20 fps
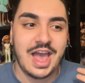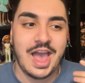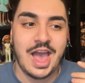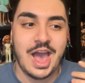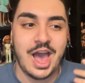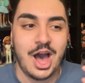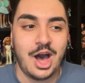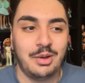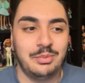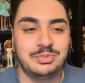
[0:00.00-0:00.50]

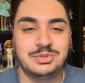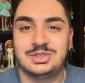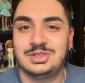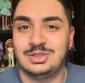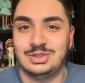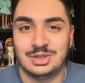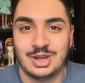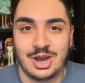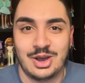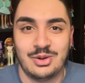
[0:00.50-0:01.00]
helped,
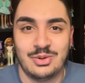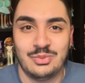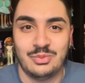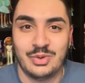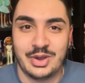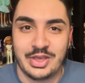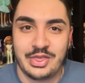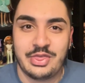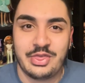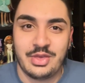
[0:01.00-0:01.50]
you know,
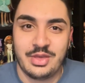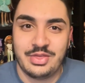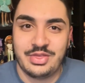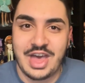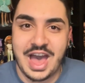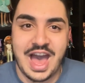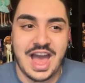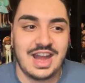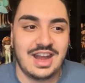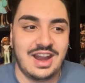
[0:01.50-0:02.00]
with
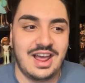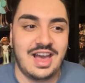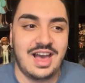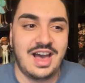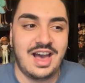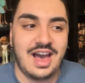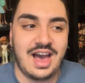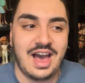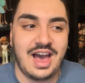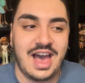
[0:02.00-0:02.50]
that
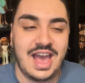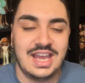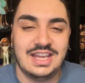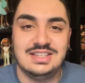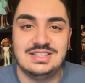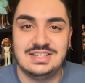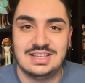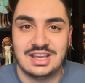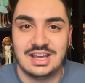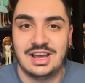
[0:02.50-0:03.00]

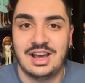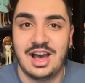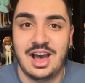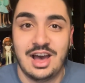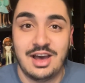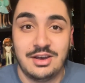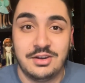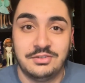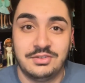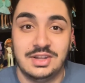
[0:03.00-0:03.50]
idea
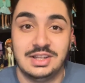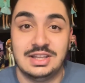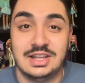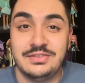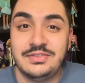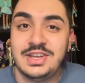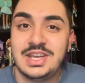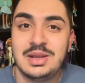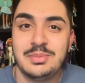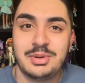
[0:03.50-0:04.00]
of
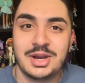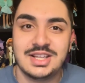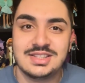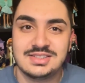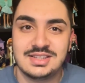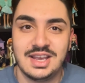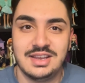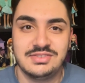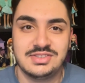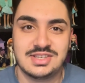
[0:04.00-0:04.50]
living a
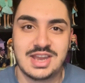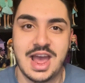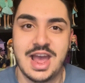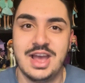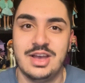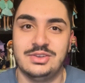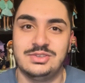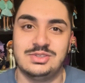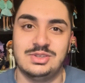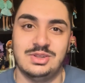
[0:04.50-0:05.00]
Bratz
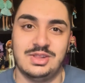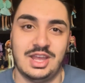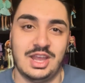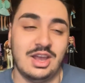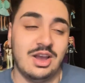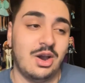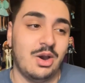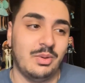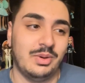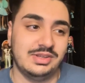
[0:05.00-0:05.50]
lifestyle. So they
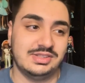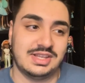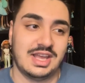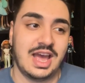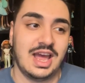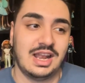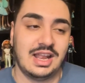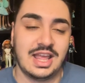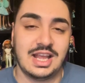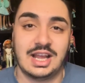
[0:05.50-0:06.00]
always
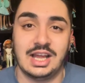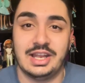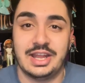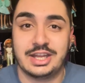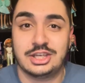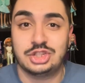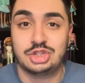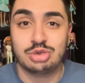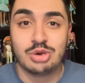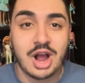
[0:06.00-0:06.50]
had like
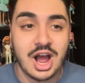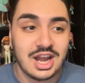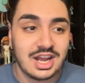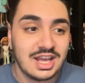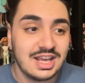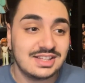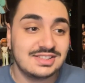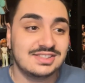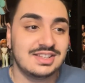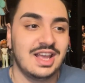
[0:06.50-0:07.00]

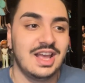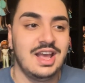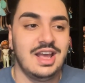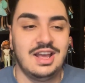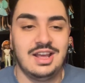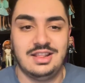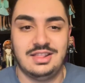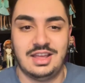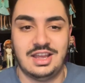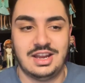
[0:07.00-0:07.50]
electronics,
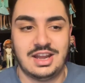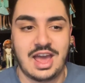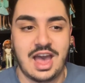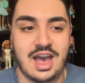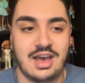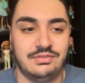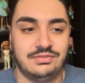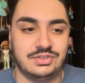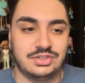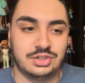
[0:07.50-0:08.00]
they'd
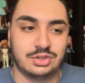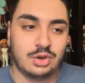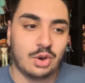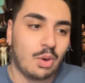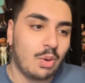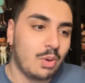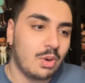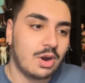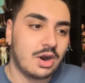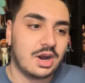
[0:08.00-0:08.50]
have
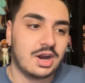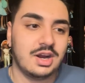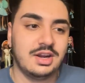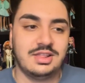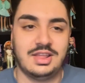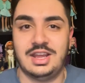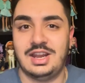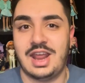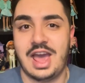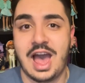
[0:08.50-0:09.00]
decor,
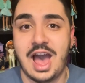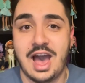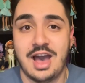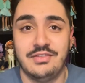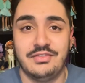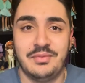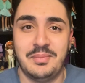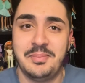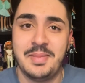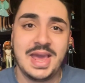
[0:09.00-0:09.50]
they'd
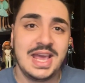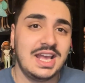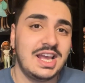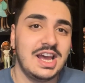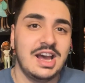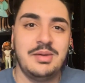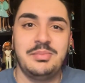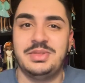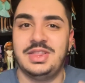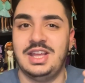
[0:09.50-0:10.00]
have
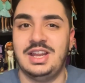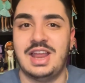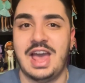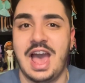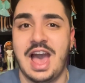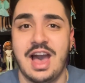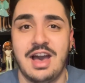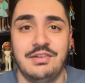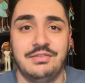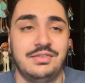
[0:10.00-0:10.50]
makeup, they'd
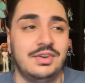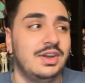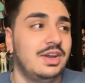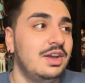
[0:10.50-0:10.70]
have